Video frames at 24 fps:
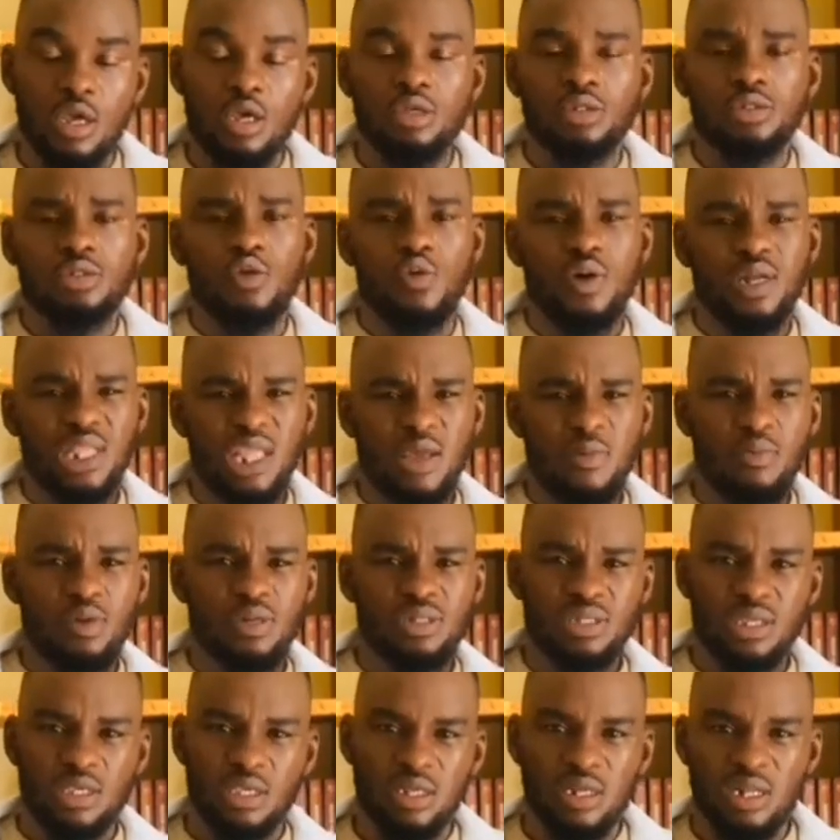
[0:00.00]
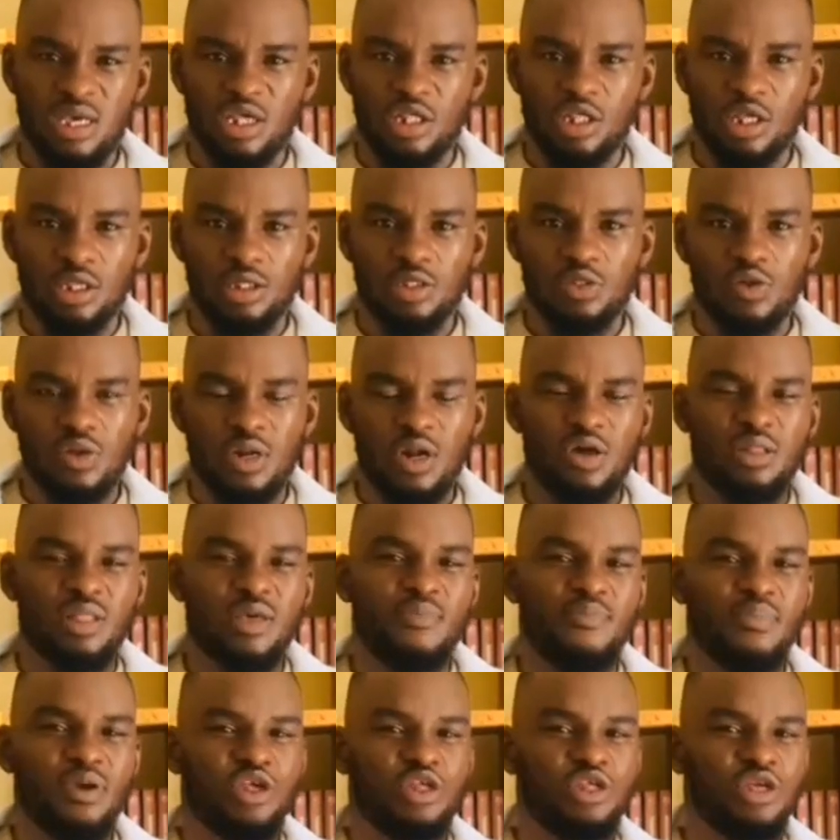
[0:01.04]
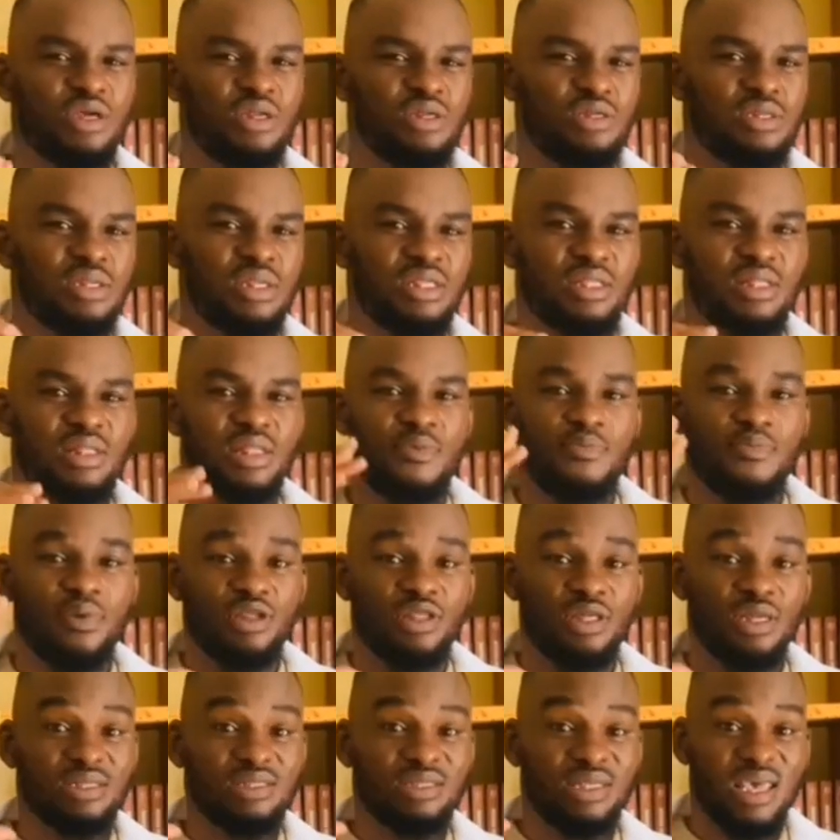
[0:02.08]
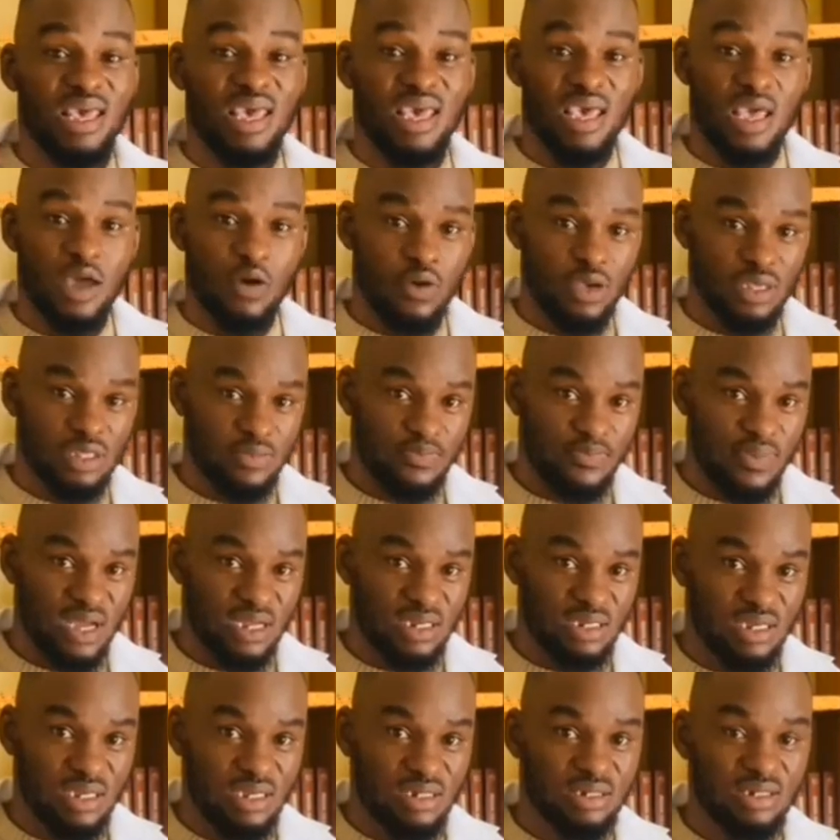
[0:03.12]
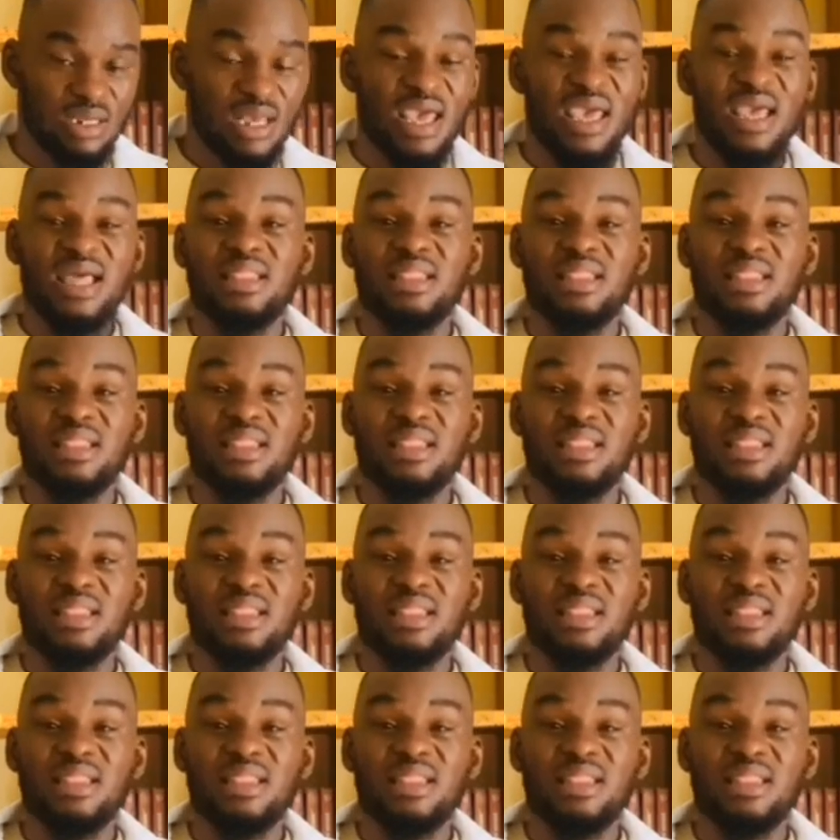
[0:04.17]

So what about circulation? So now the patient's airway is patent,